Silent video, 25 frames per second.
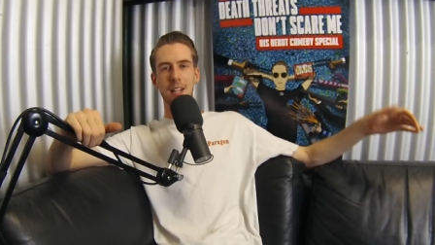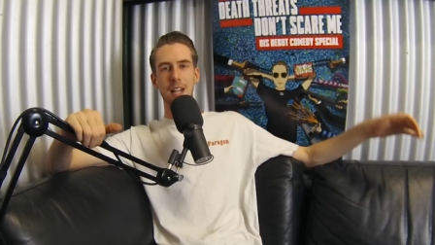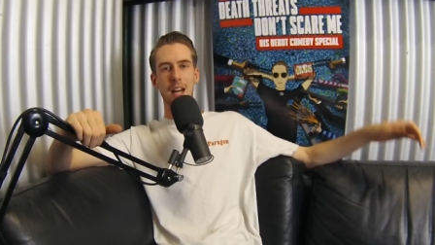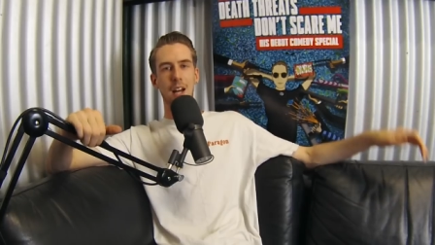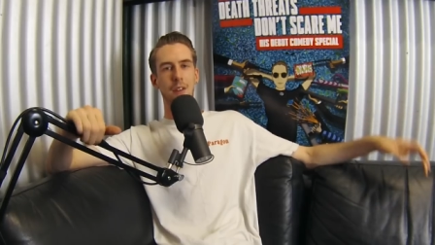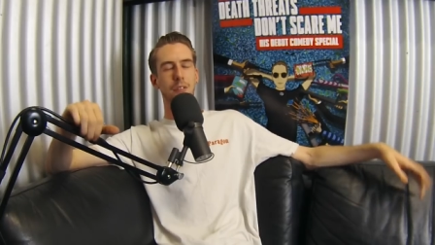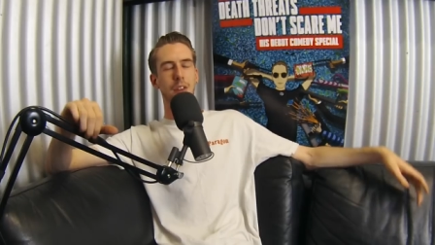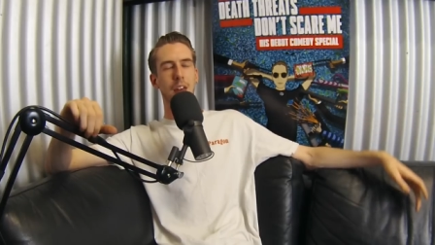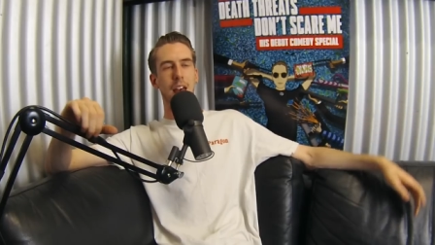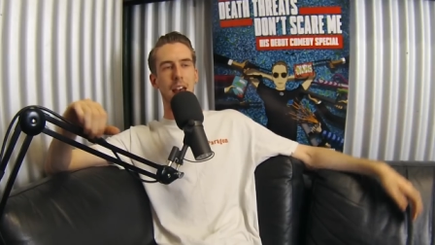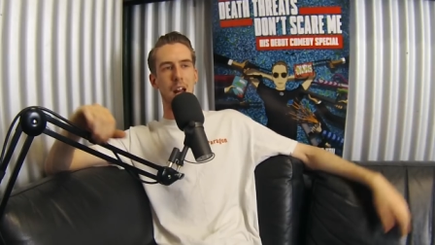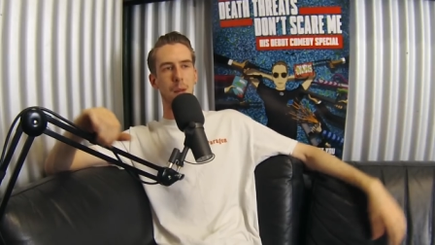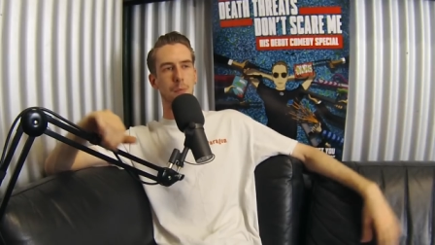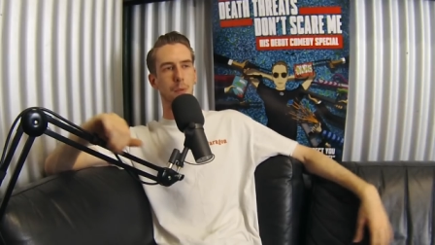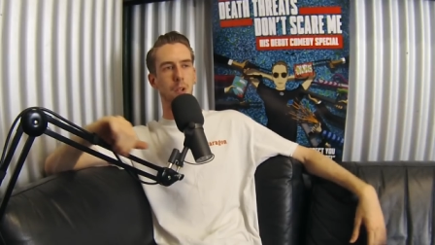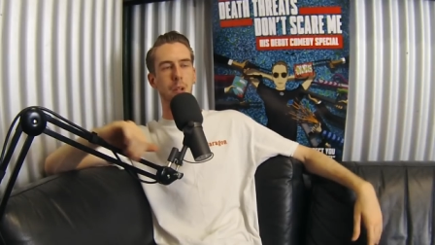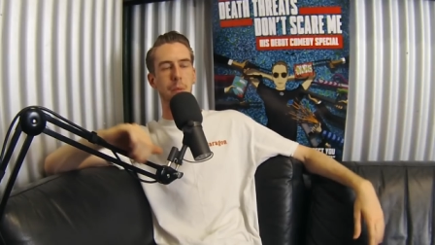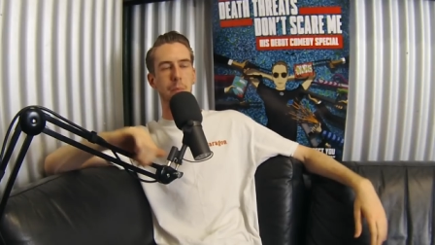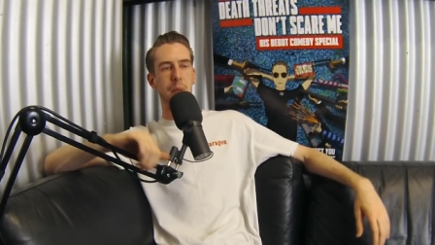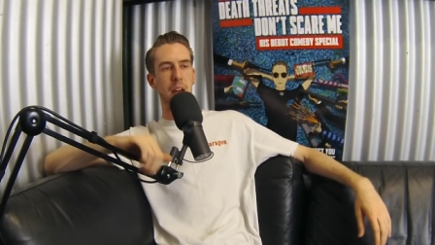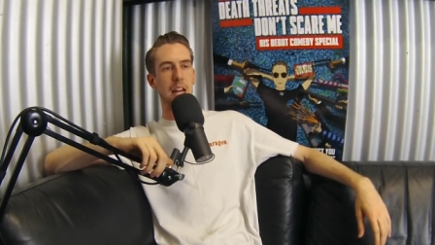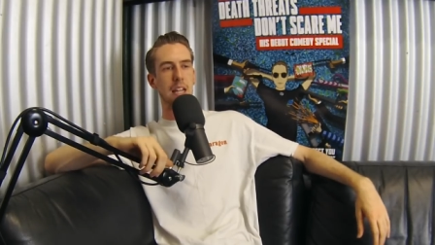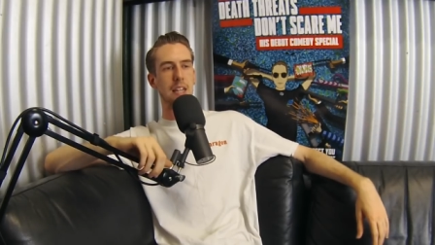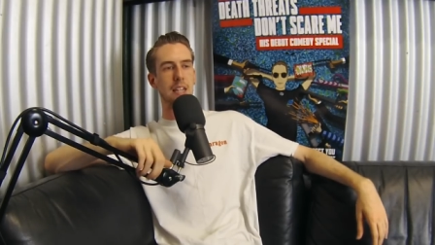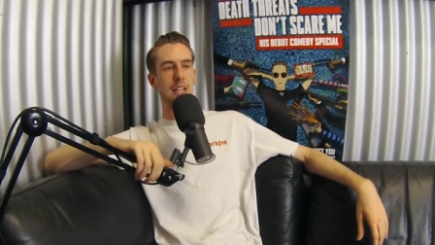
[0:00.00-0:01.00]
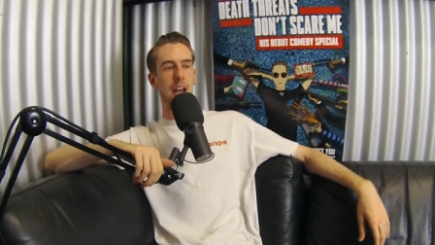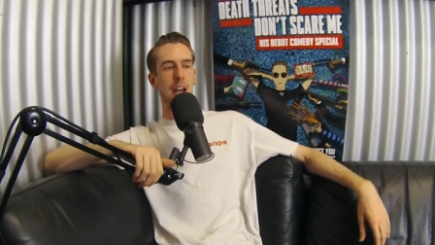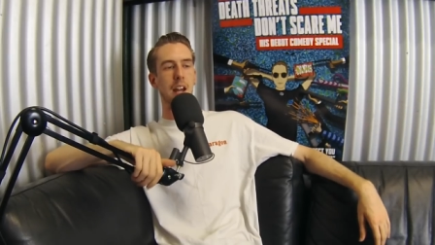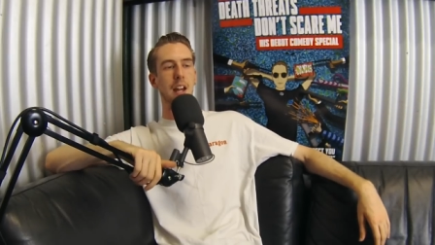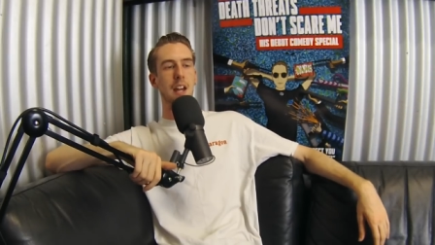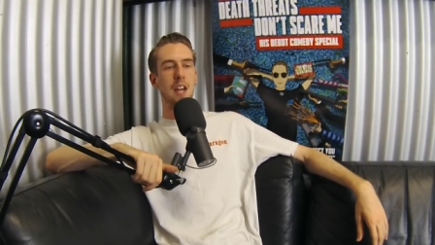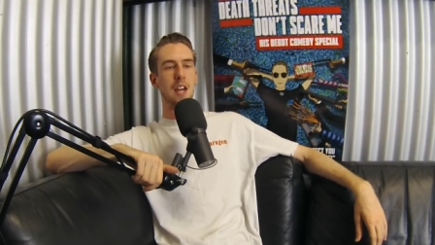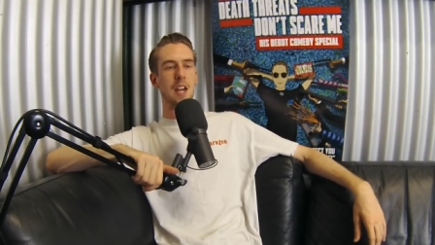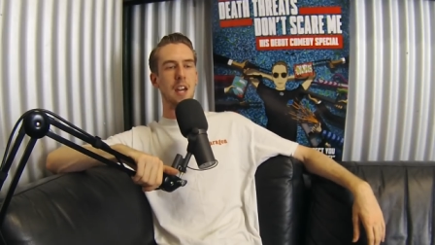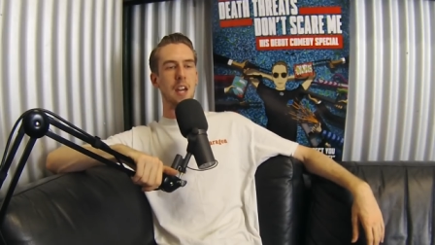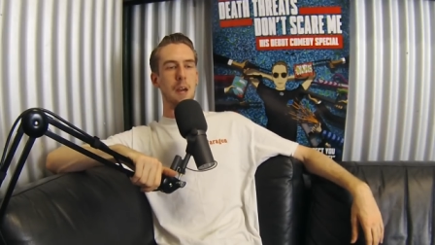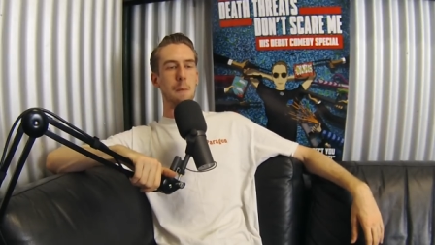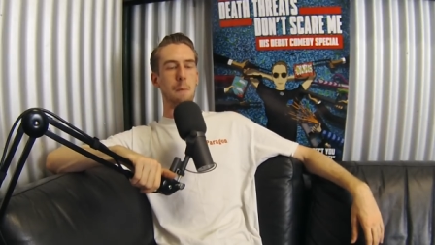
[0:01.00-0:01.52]
Love that. I'm all about that.
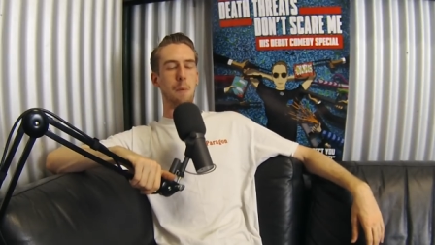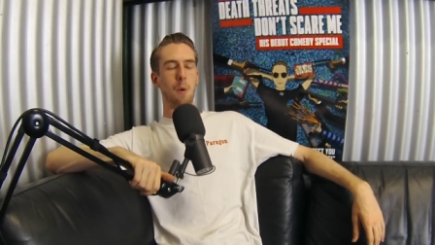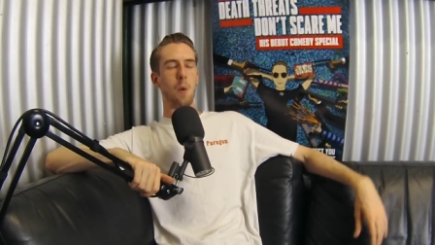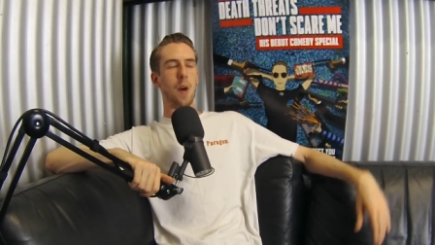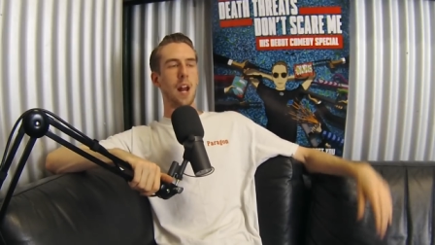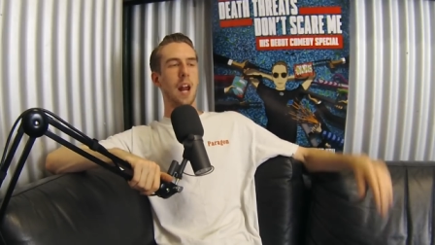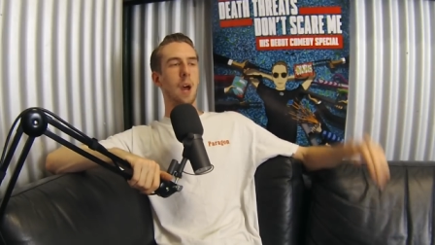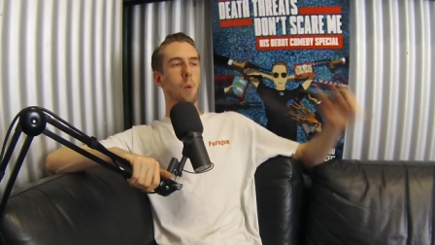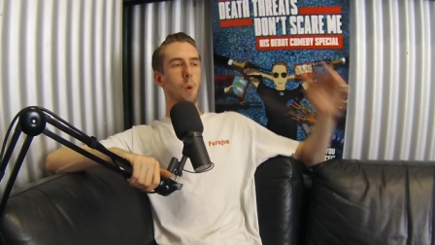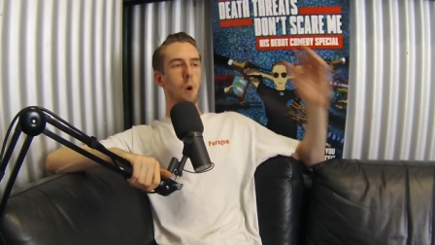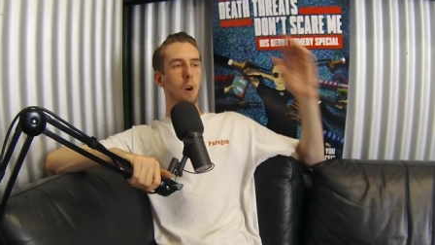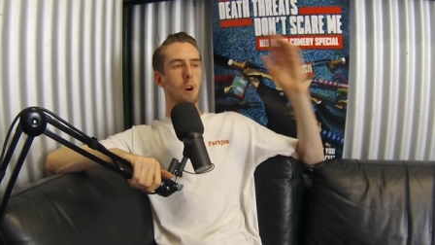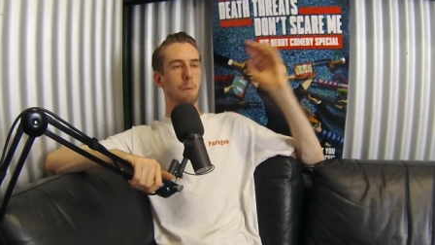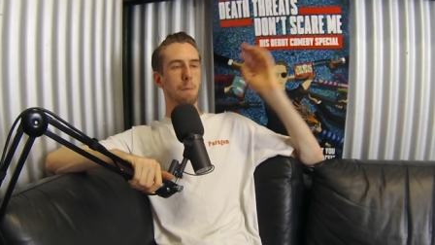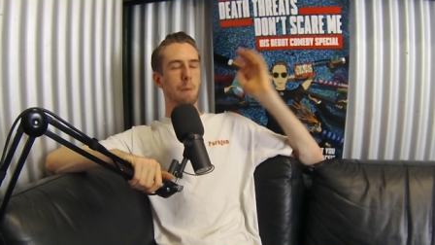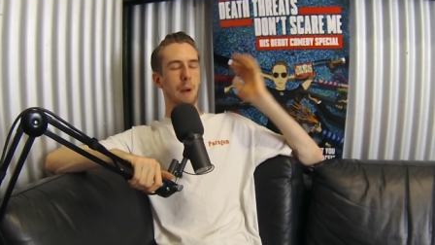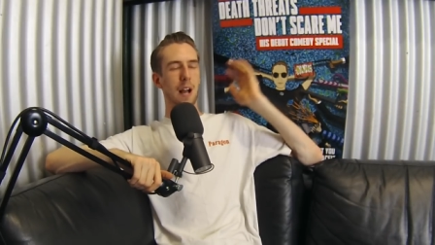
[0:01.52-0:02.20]
But when I walk